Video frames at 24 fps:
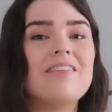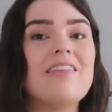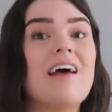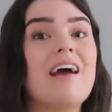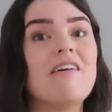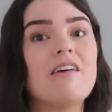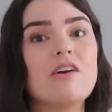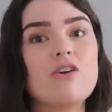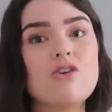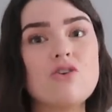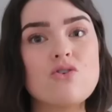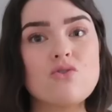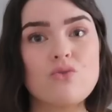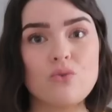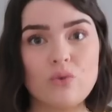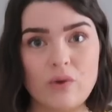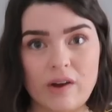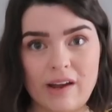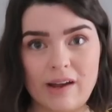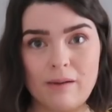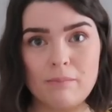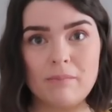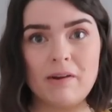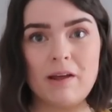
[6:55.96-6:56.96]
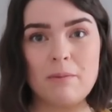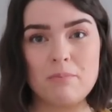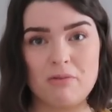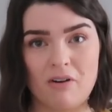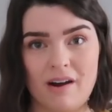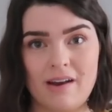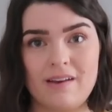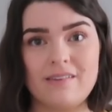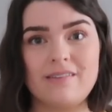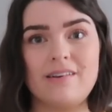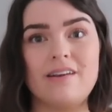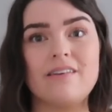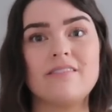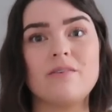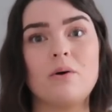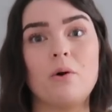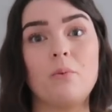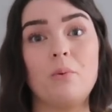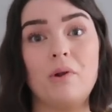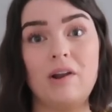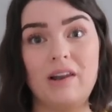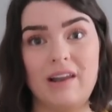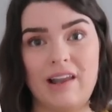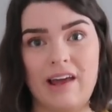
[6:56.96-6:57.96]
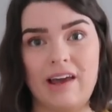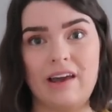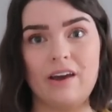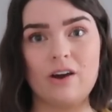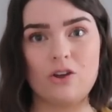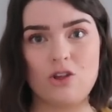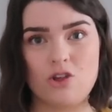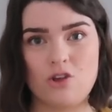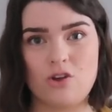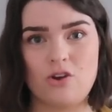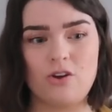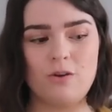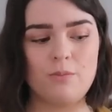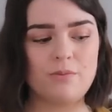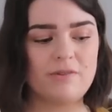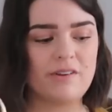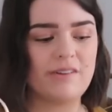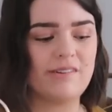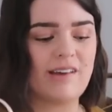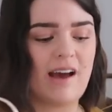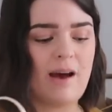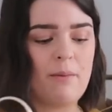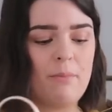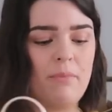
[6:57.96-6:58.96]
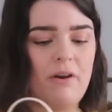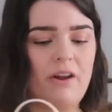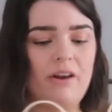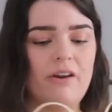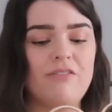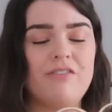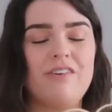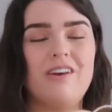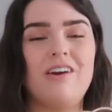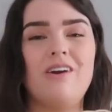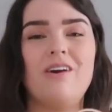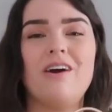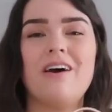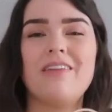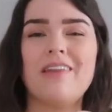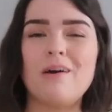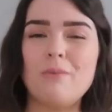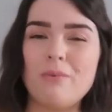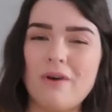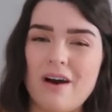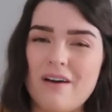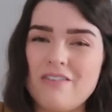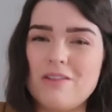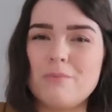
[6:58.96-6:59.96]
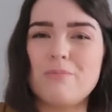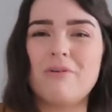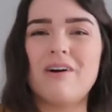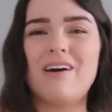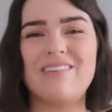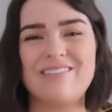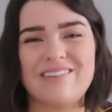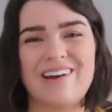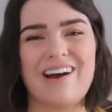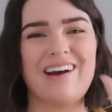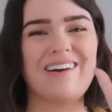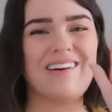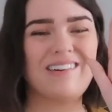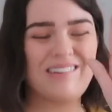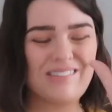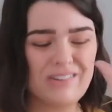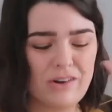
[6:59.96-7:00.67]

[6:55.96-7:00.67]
They're extremely pricey, so I will link dupes down below for you. Are they worth the price tag?